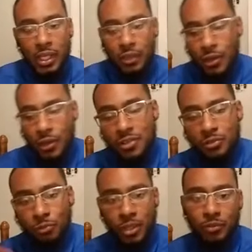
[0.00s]
rather than
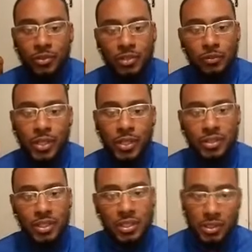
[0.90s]
working with someone else
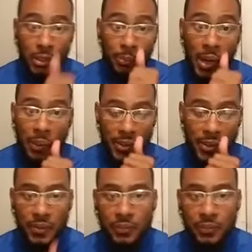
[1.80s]
to list their property?